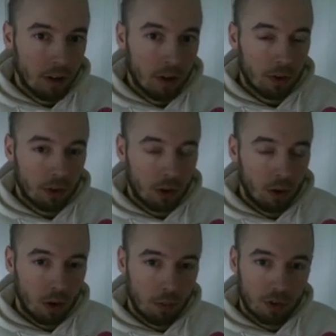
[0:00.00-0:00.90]
So the
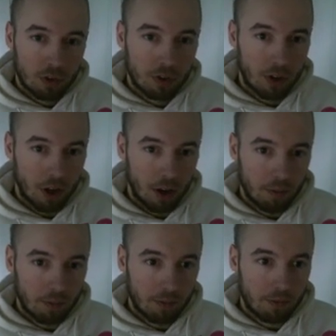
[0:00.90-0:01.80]
golems,
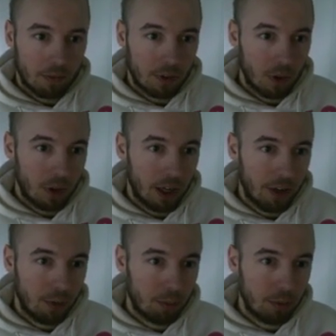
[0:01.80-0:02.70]
they'll
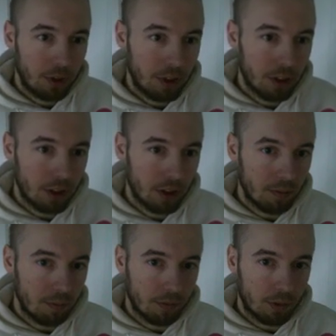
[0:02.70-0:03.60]
either be
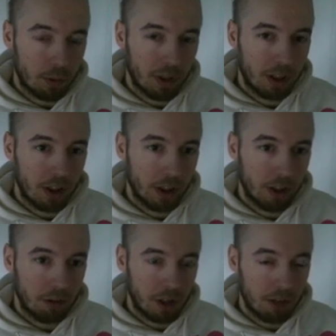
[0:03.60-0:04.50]
depending on
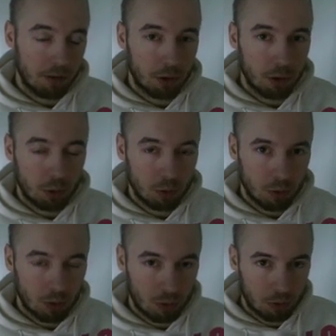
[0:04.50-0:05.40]
if I have 2
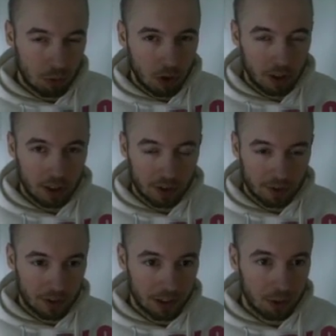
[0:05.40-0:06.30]
4 links
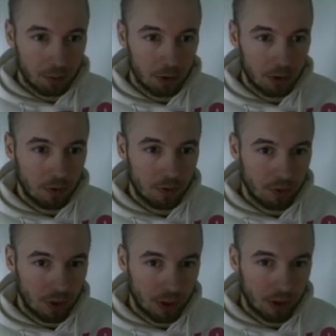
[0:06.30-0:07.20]
available,
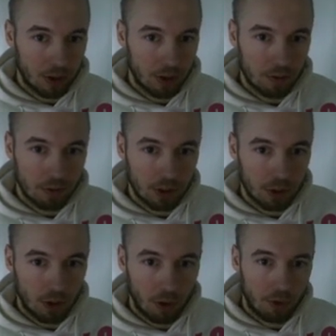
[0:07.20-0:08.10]
then
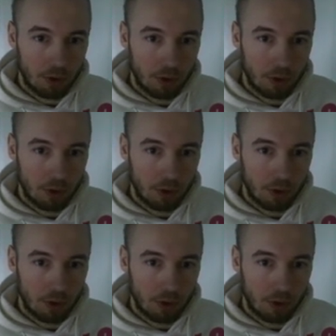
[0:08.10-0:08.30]
they'll also